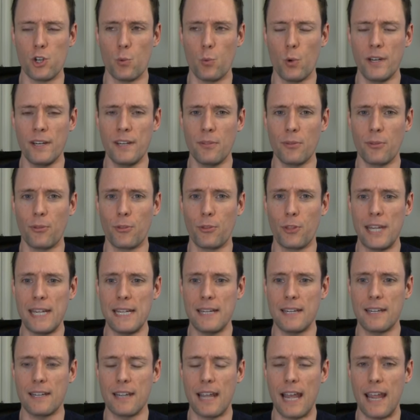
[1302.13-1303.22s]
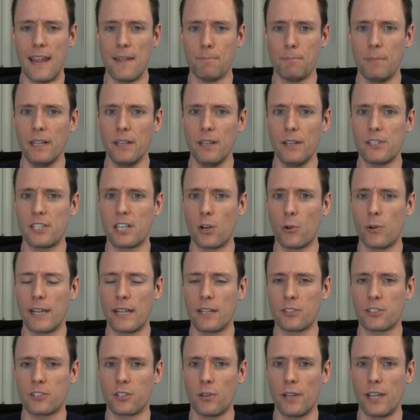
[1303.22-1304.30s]
You wouldn't think a military
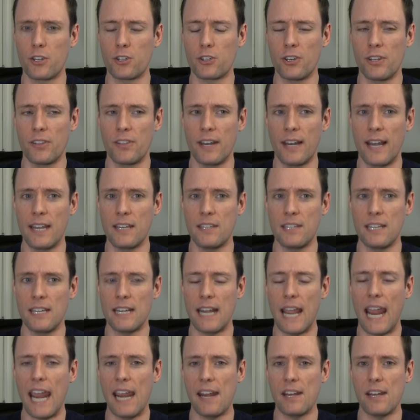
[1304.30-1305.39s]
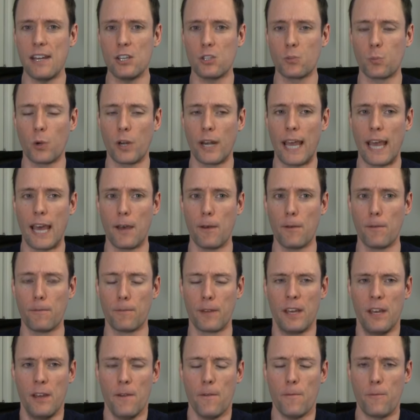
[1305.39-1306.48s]
installation in the 1980s would
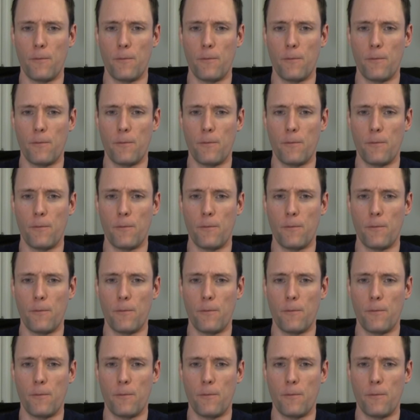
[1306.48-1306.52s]
have